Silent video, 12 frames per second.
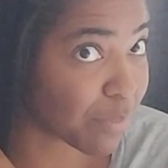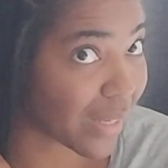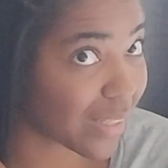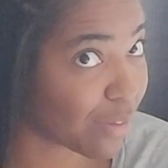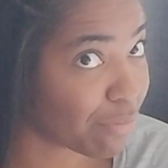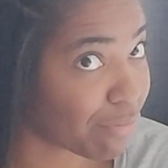a
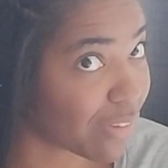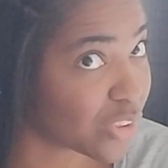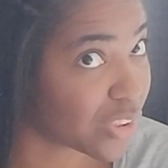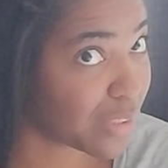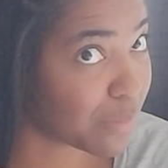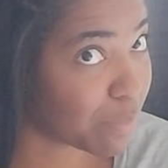
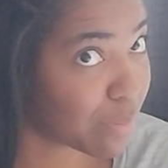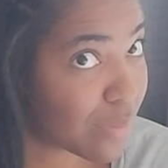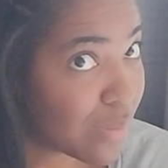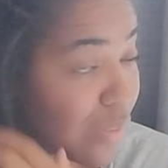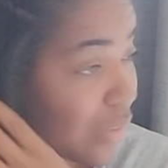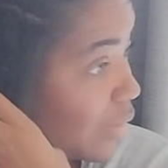friendship
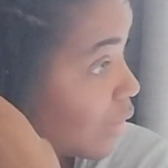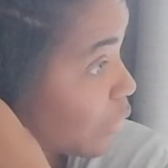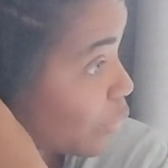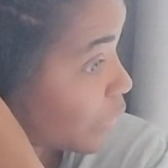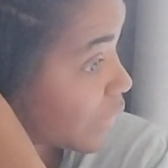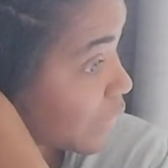
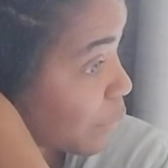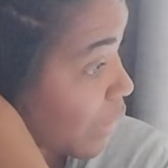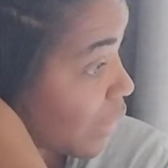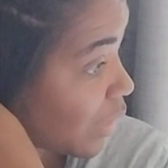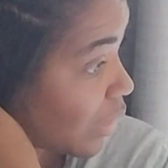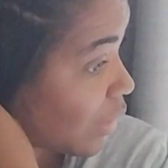with
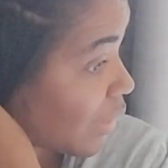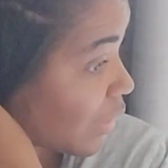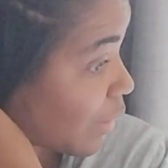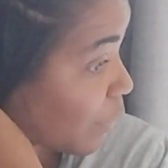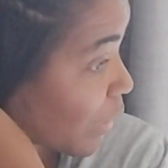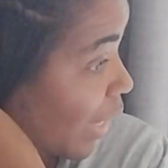somebody, and I'm
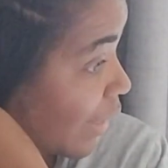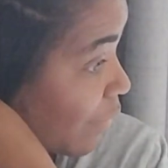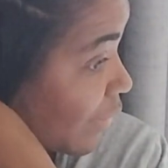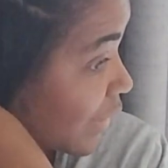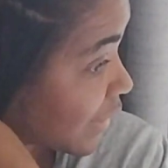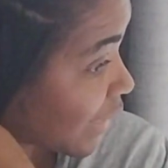kind of
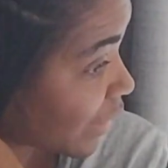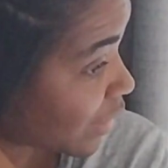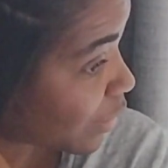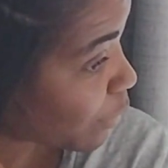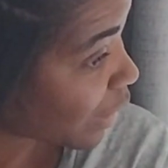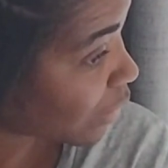excited
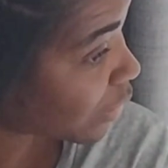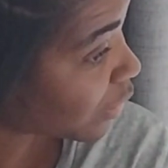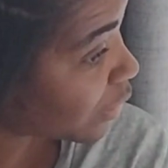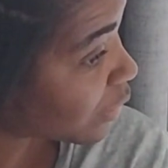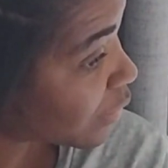about it.